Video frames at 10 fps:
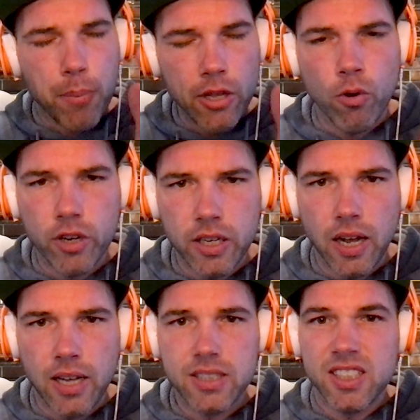Be
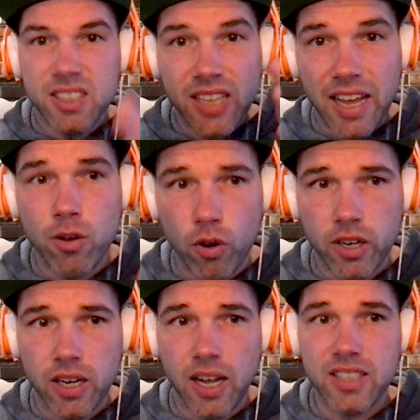organized,
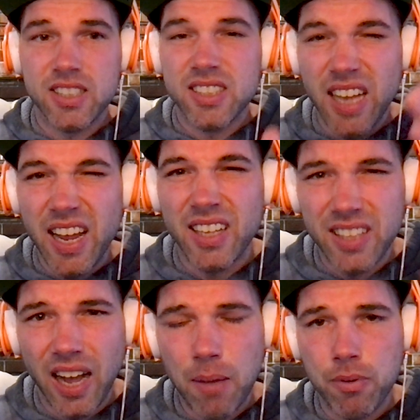stay
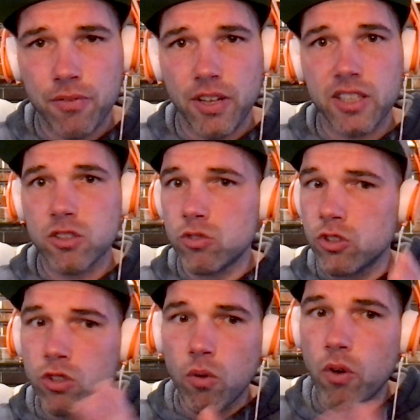on top of it.
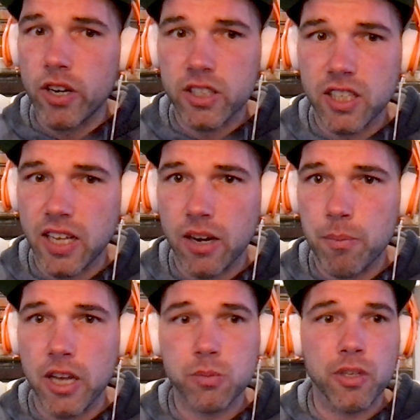You don't want it to
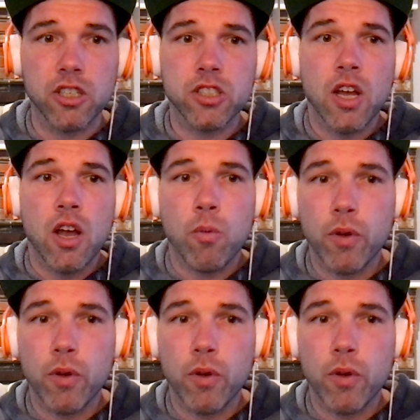get a mess, because